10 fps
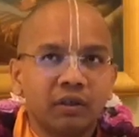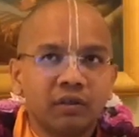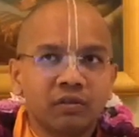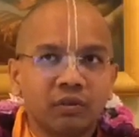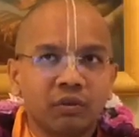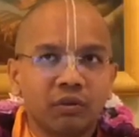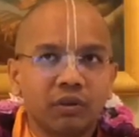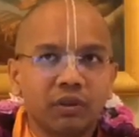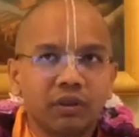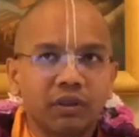So
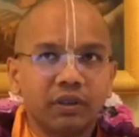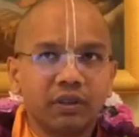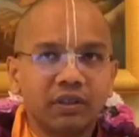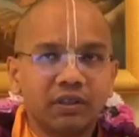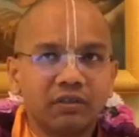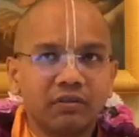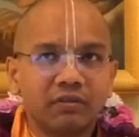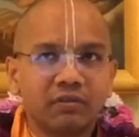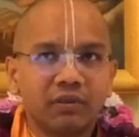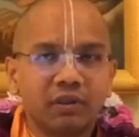
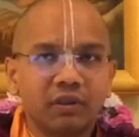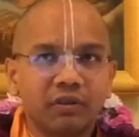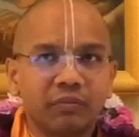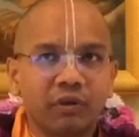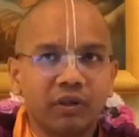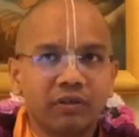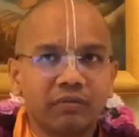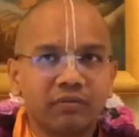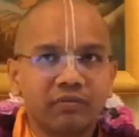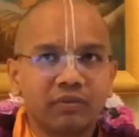this point
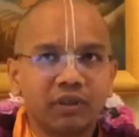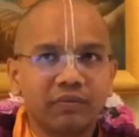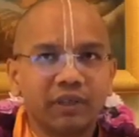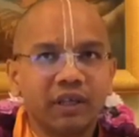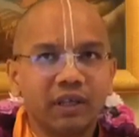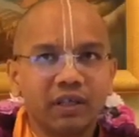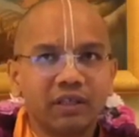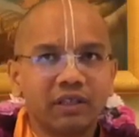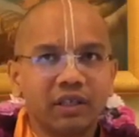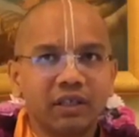that we can
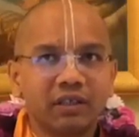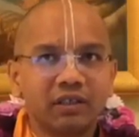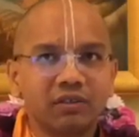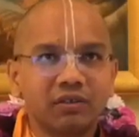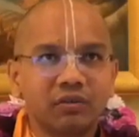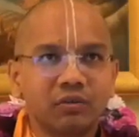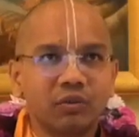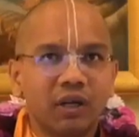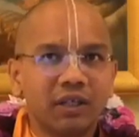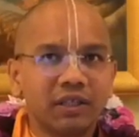understand is to
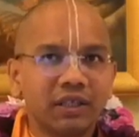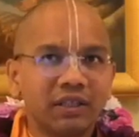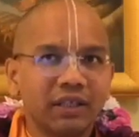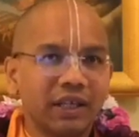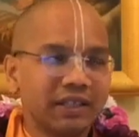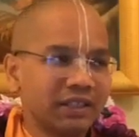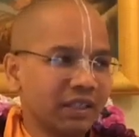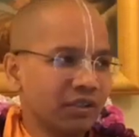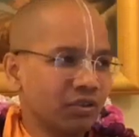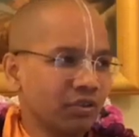understand the
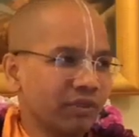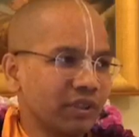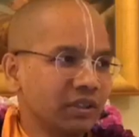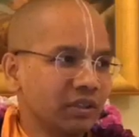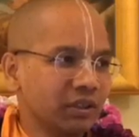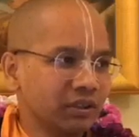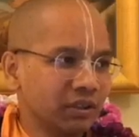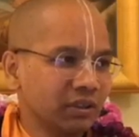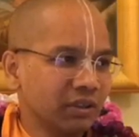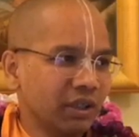essence of the
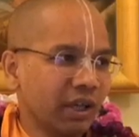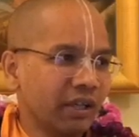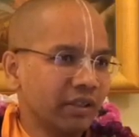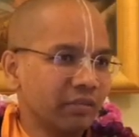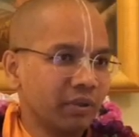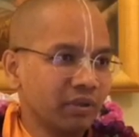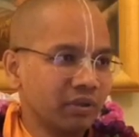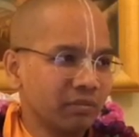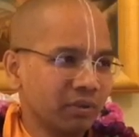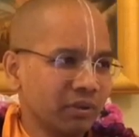instruction and the principle,